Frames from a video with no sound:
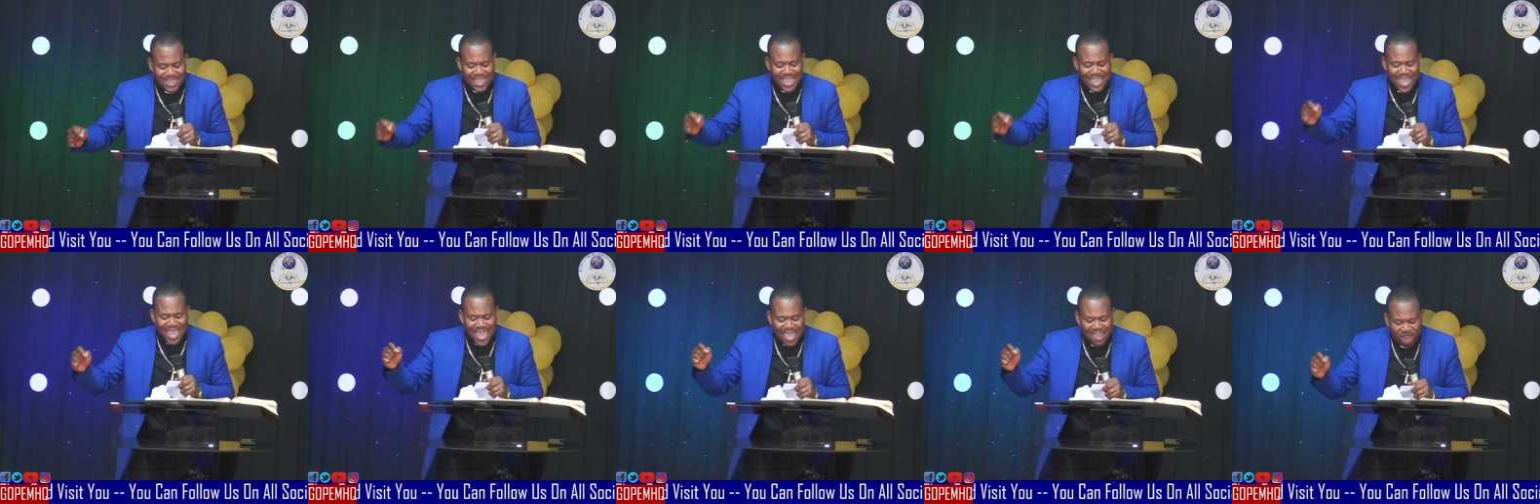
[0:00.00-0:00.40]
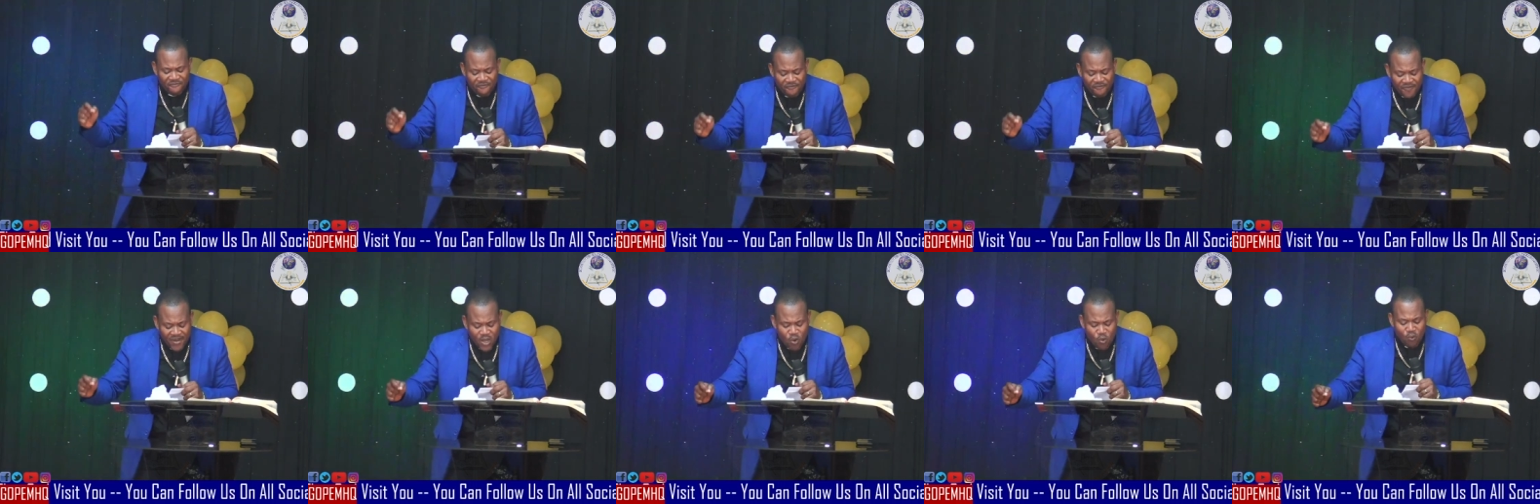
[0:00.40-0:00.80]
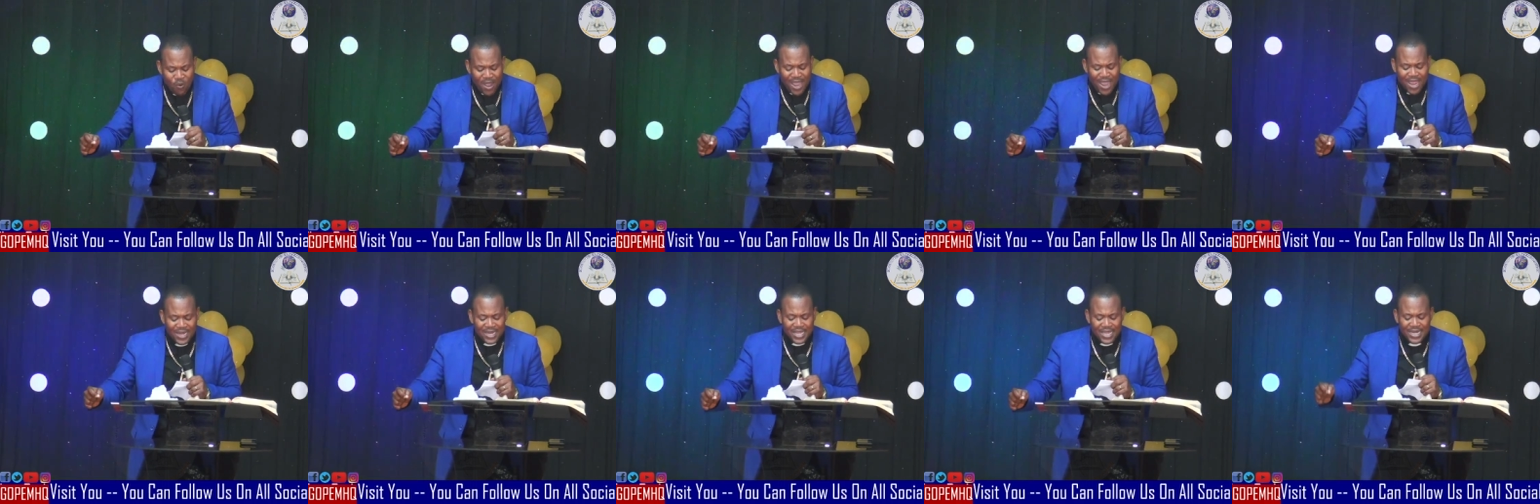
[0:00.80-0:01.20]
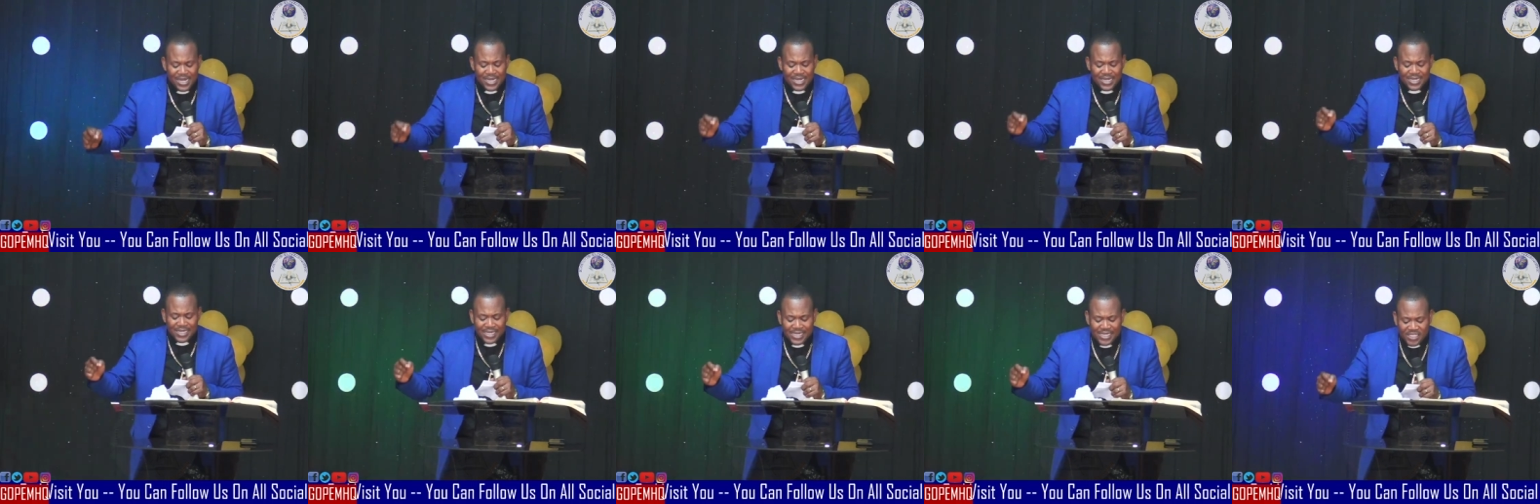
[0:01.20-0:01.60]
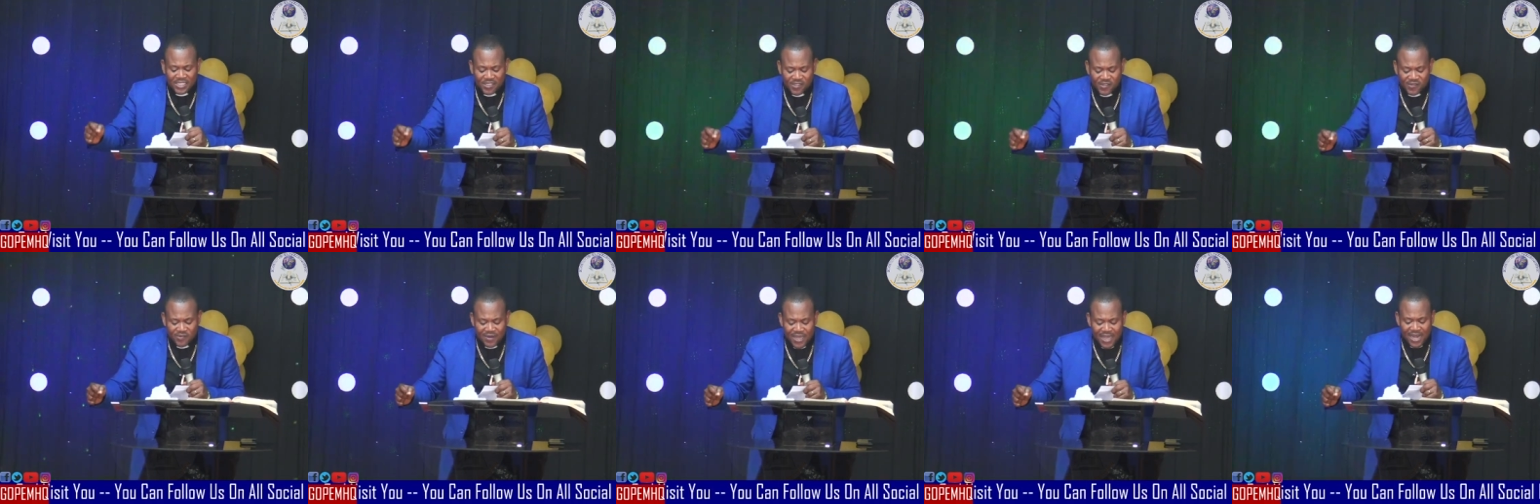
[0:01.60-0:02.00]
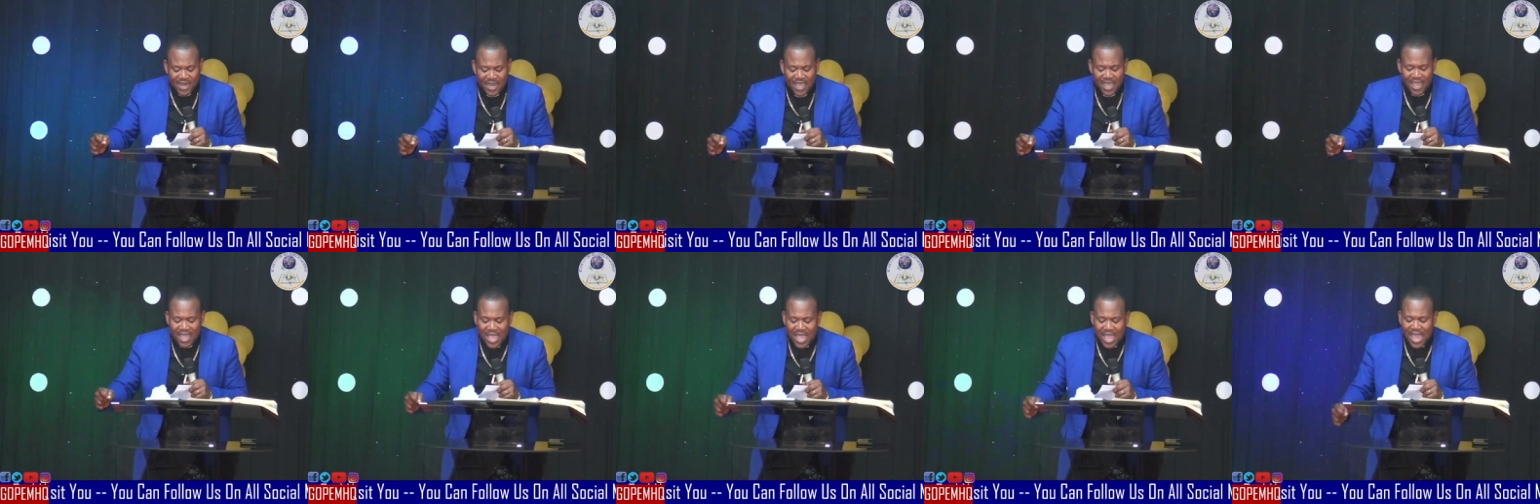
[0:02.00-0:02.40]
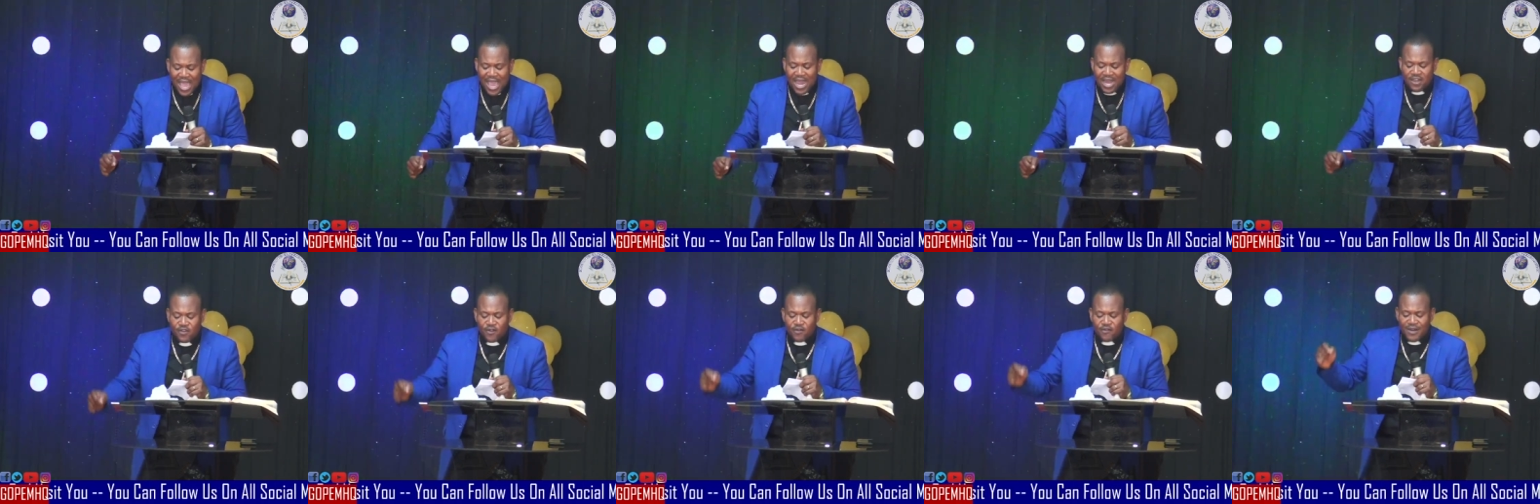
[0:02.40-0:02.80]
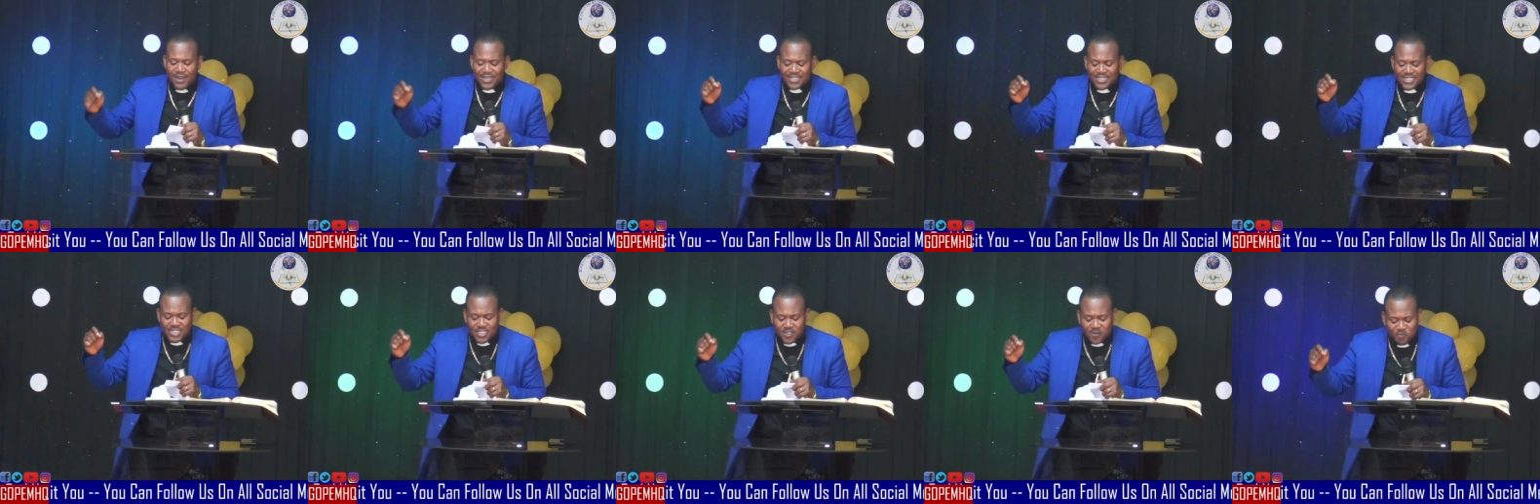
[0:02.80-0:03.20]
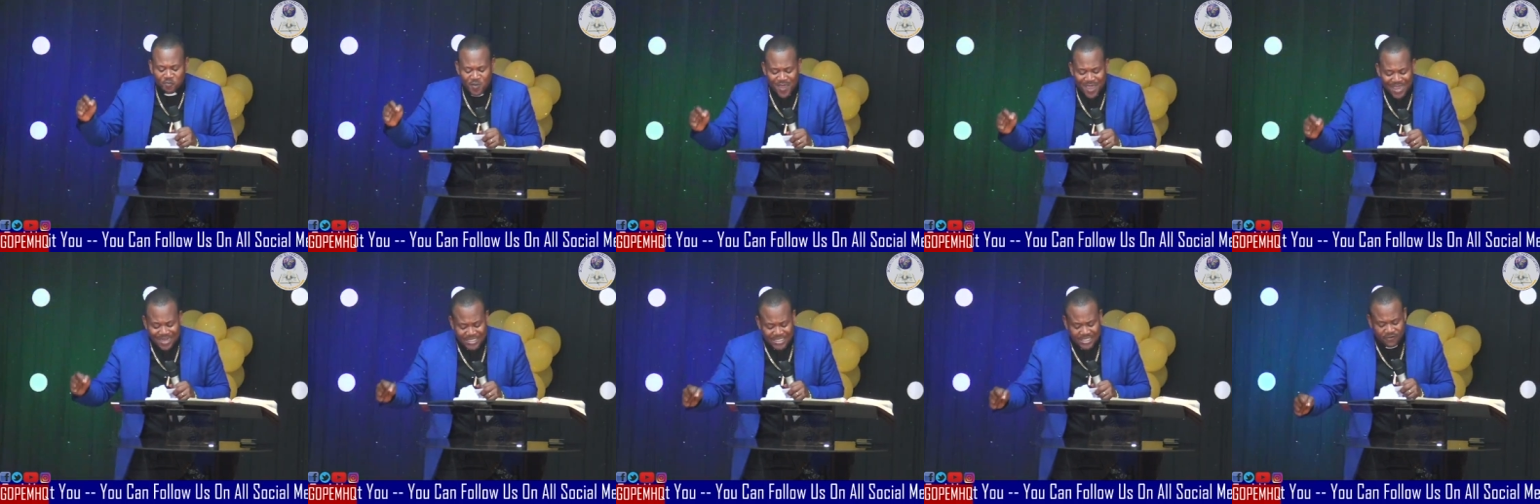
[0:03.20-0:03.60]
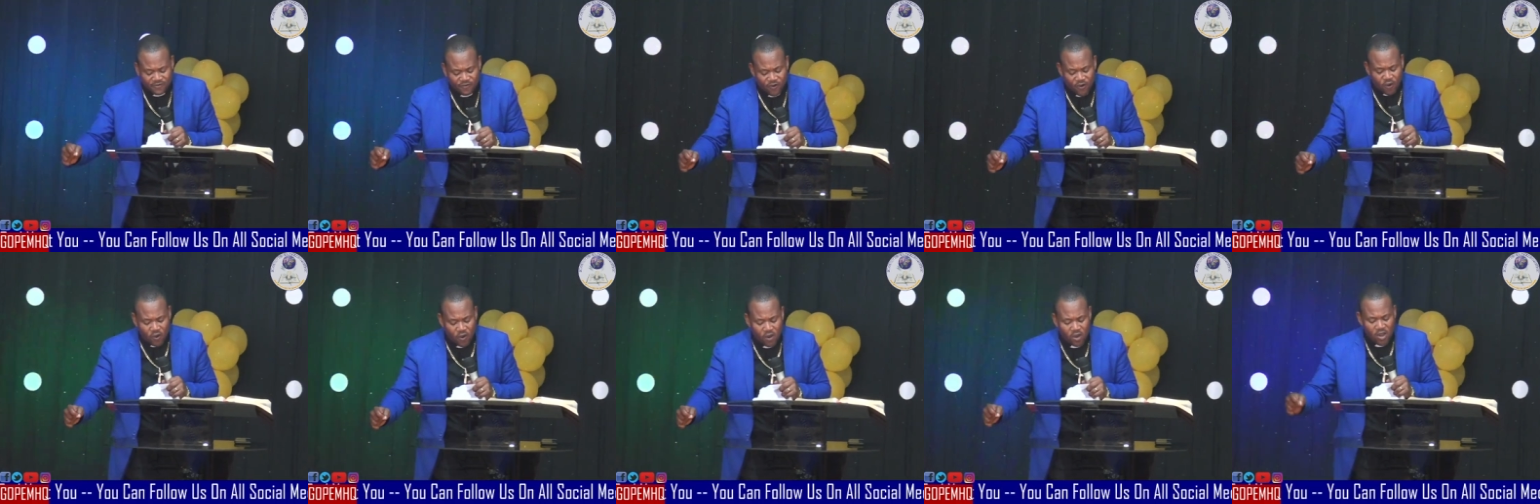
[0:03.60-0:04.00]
everyone in Israel had respect for.